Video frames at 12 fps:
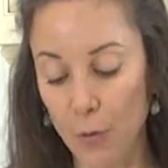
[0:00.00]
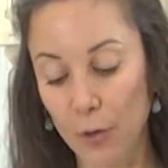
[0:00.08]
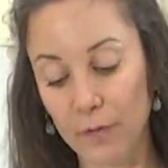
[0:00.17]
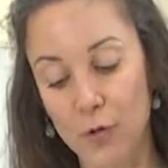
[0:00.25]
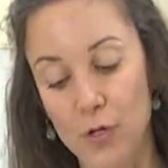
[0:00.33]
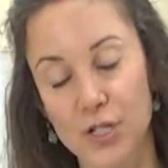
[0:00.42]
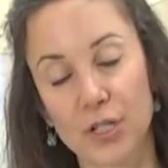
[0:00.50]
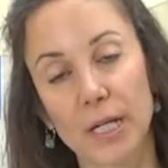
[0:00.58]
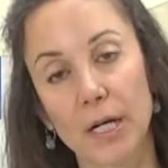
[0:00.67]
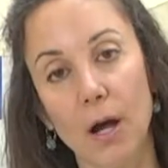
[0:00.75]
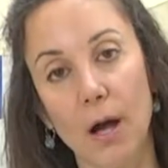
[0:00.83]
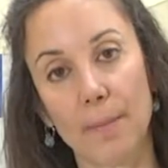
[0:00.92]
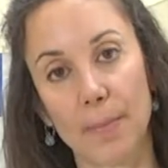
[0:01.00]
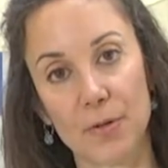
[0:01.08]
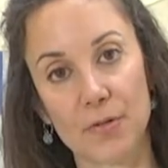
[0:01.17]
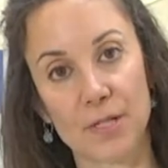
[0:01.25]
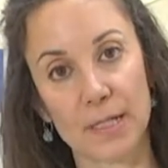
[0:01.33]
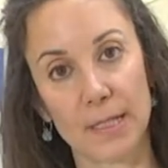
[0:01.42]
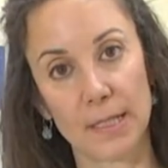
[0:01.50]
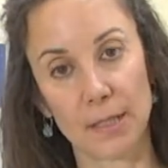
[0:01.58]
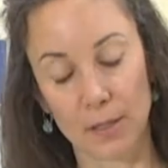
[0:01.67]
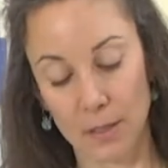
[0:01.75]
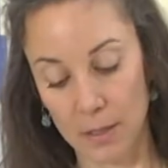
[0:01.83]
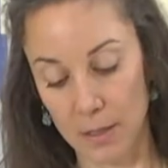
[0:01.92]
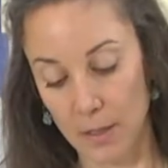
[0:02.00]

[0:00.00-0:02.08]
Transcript: Or of course you can compost it in your